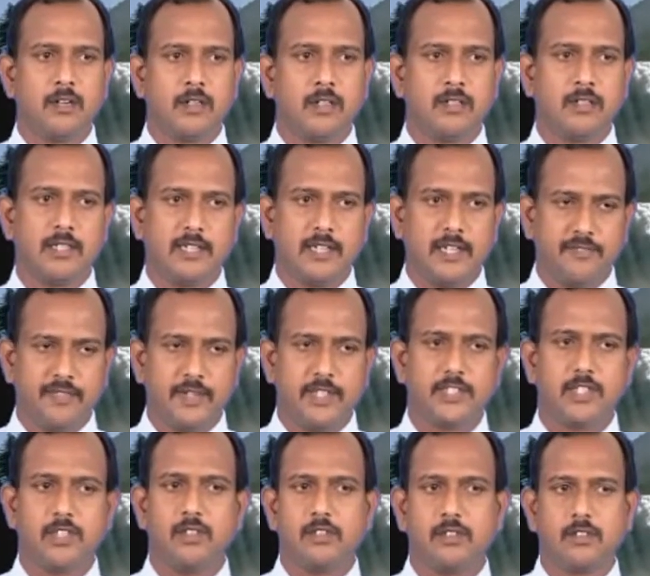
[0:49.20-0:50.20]
The
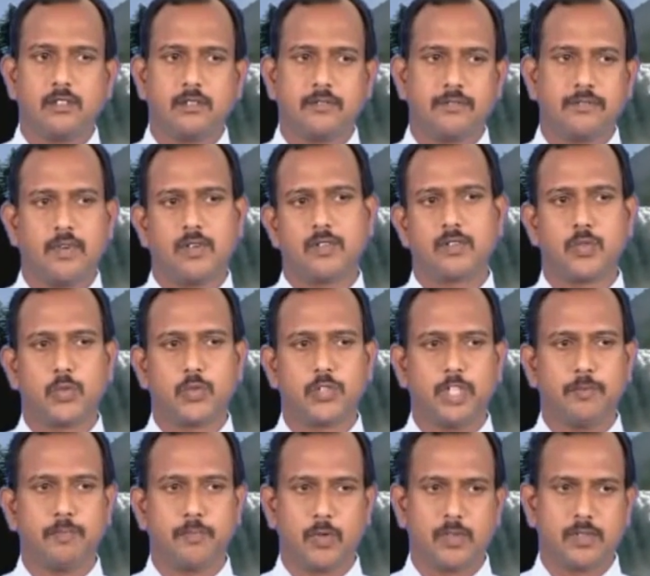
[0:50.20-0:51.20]
definition for social
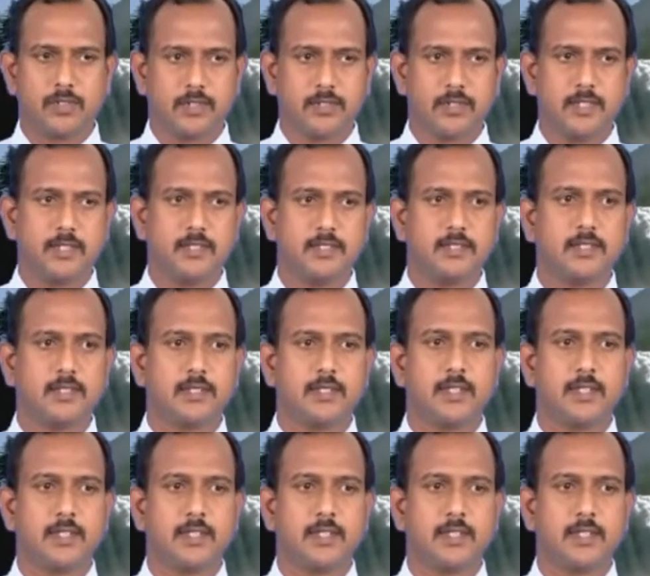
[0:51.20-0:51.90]
process is